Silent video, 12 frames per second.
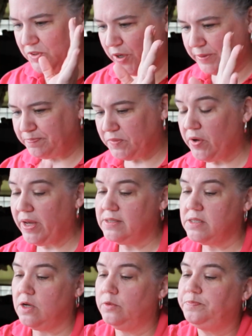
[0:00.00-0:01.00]
Sorry. Okay,
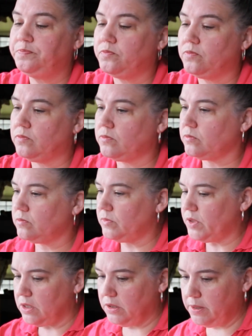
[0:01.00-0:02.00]
so
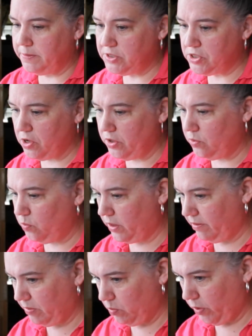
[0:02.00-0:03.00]
let me show you what
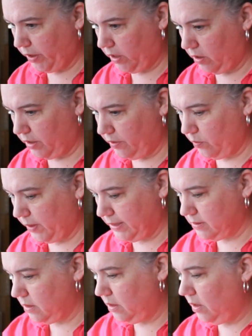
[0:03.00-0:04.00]
I've been working on
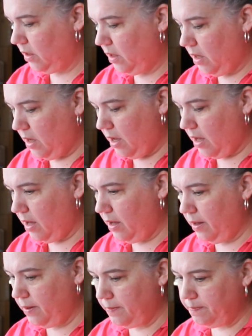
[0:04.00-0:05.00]
otherwise.
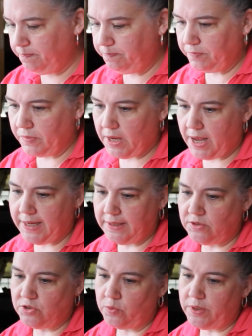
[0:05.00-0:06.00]
Um, I
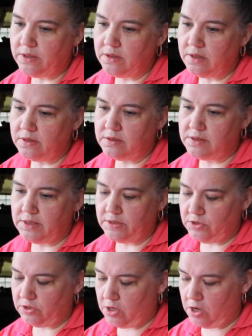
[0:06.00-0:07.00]
joined the
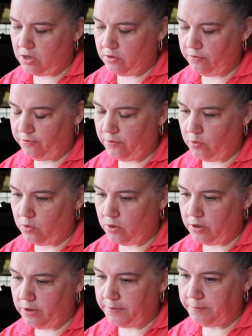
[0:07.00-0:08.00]
Stitch Along
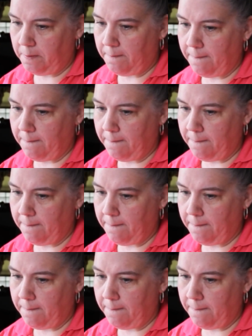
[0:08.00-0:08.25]
for